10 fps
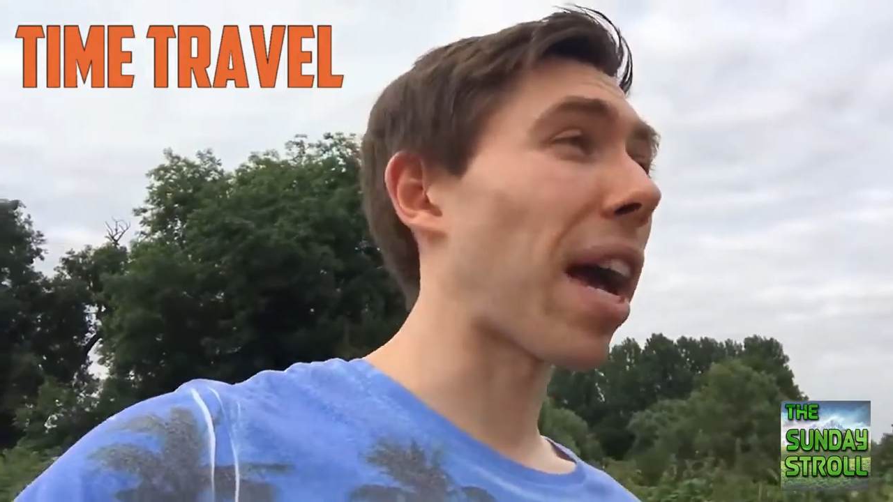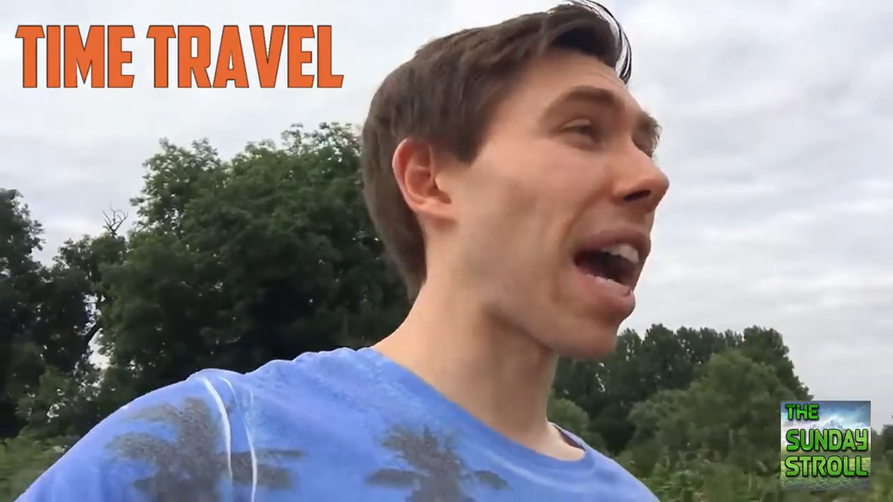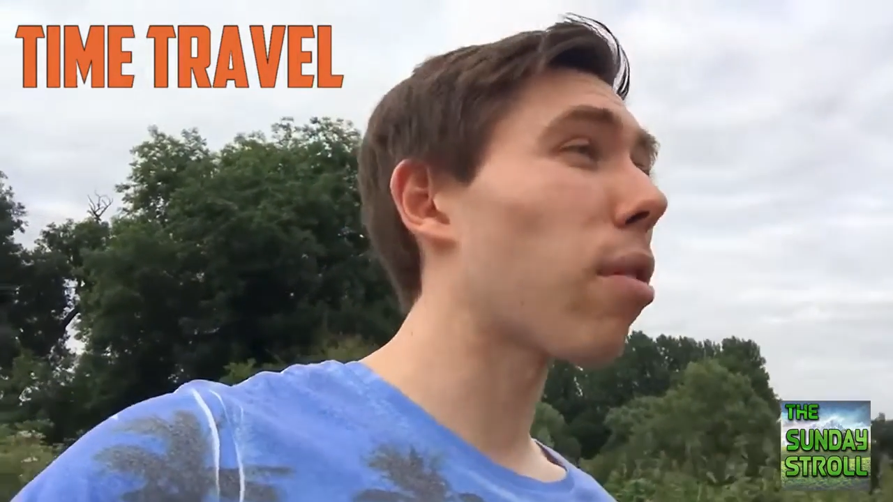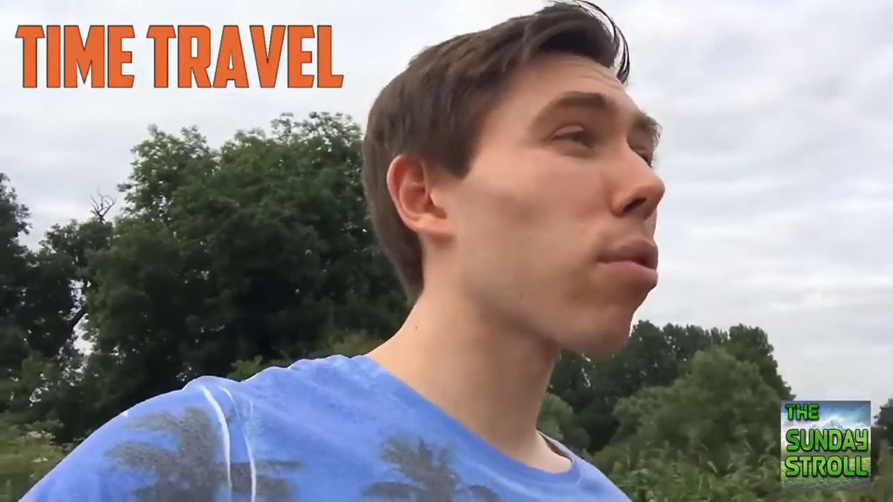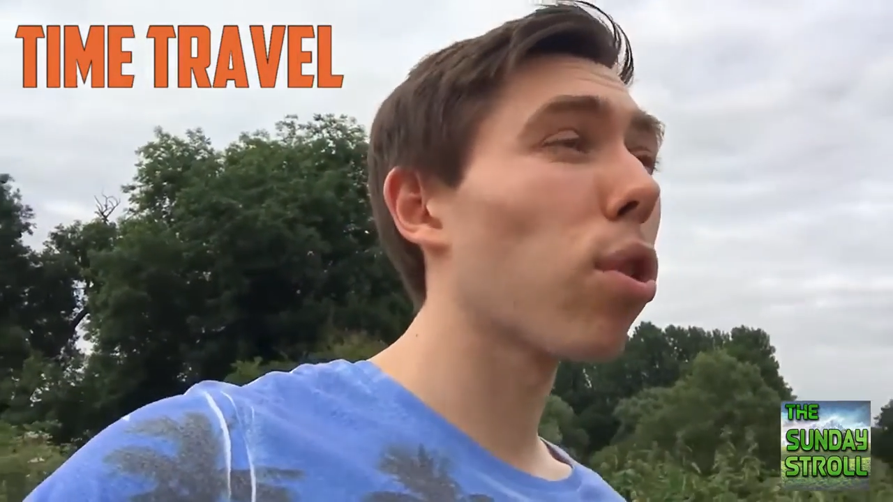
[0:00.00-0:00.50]
but
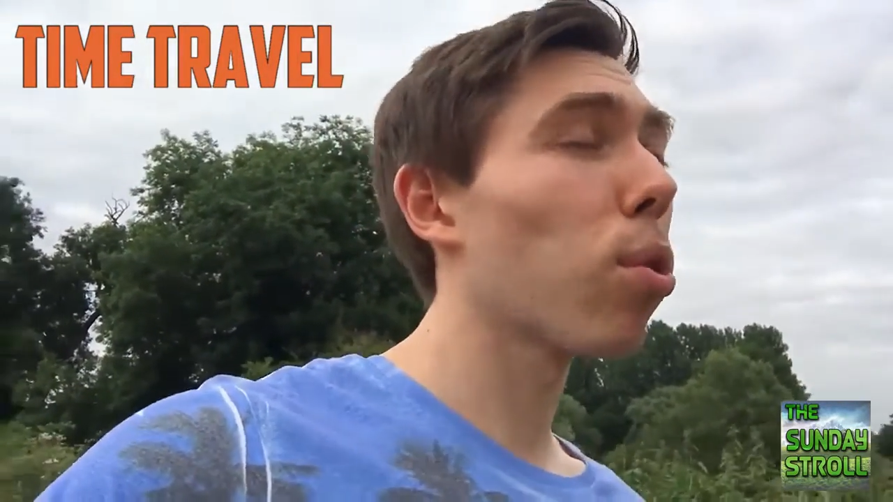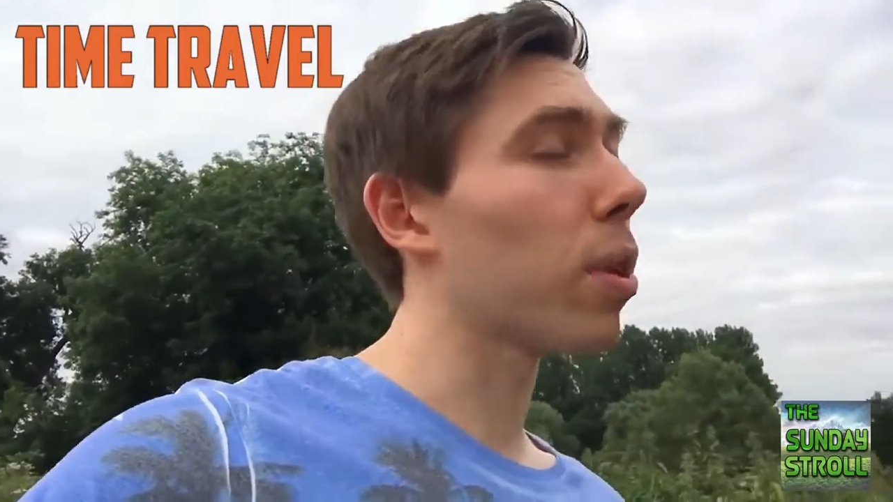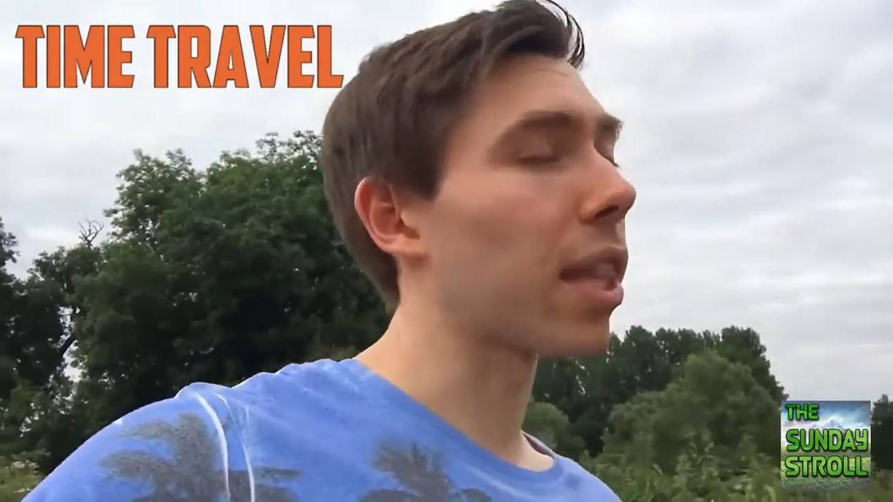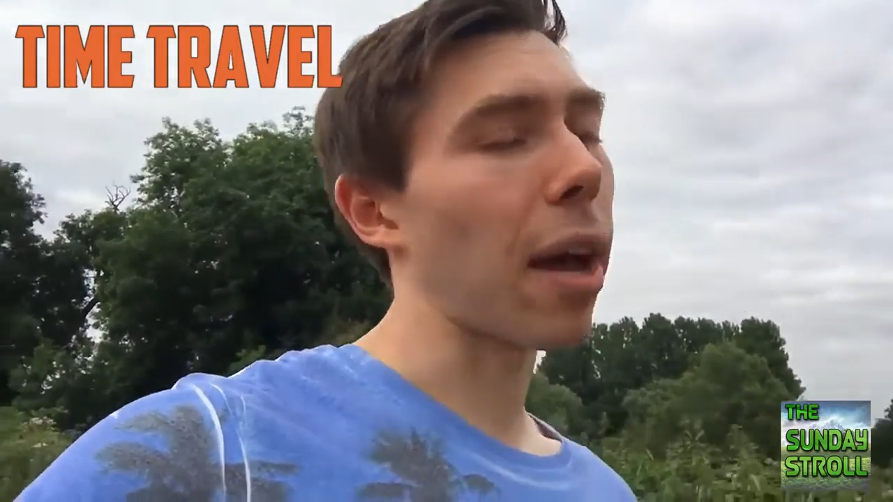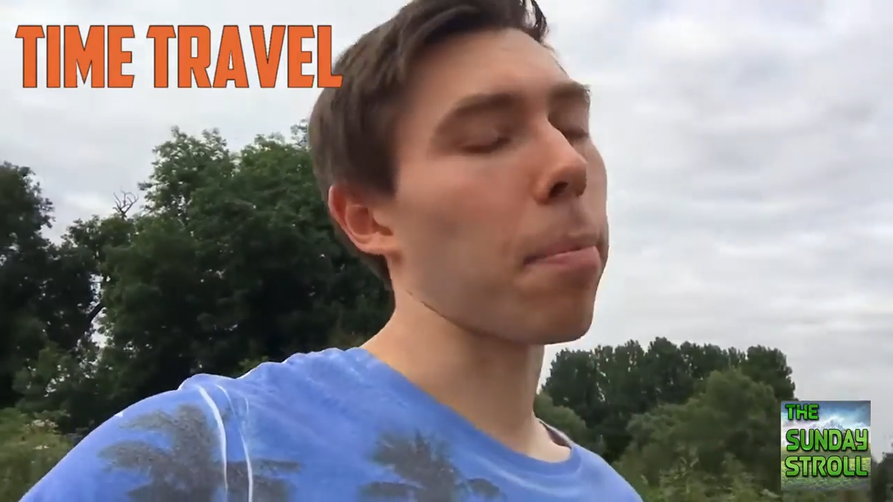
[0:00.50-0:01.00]
how cool
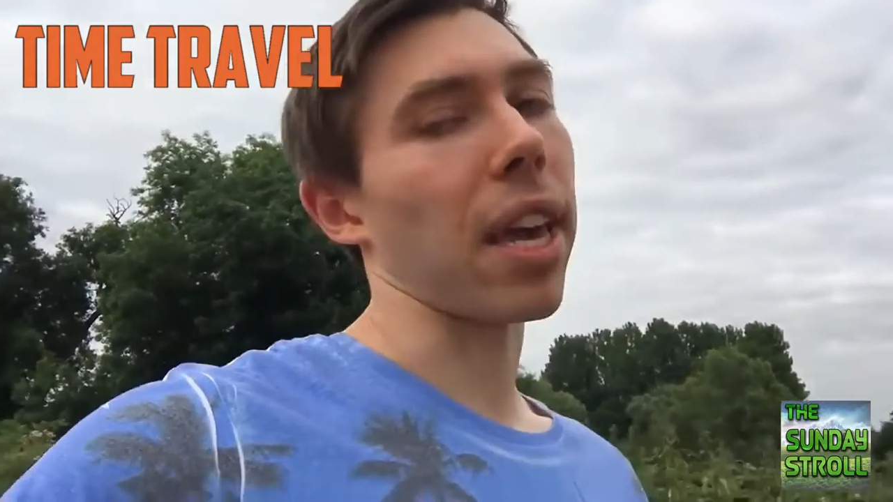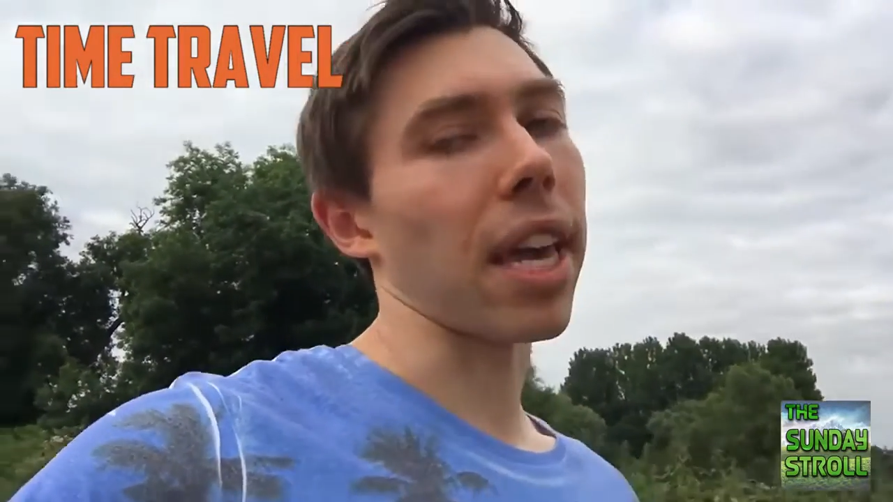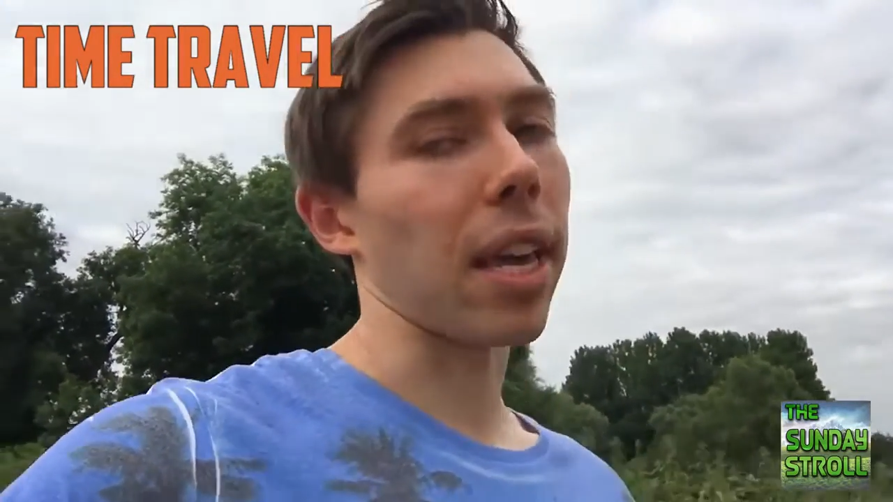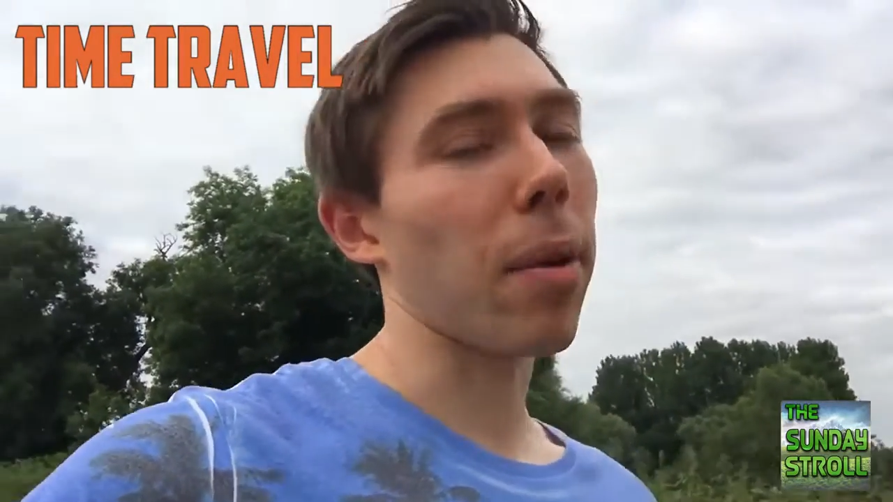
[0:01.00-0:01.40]
would that be?